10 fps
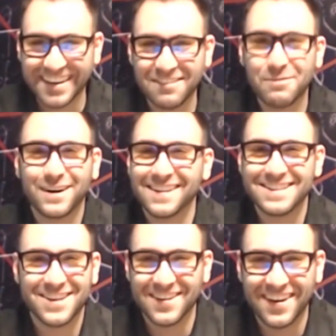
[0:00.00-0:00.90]
Can we put it in the
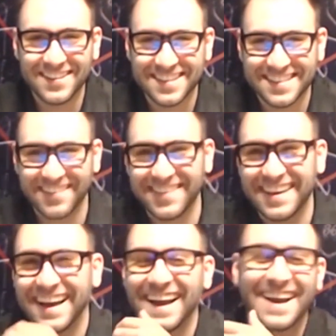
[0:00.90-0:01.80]
show notes or
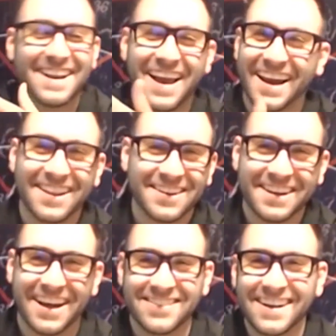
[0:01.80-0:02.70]
something? I gotta look
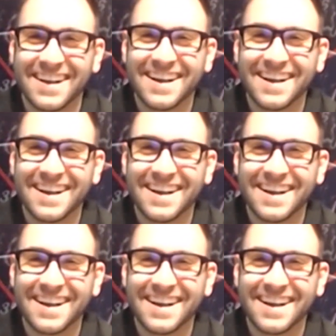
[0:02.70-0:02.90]
it up.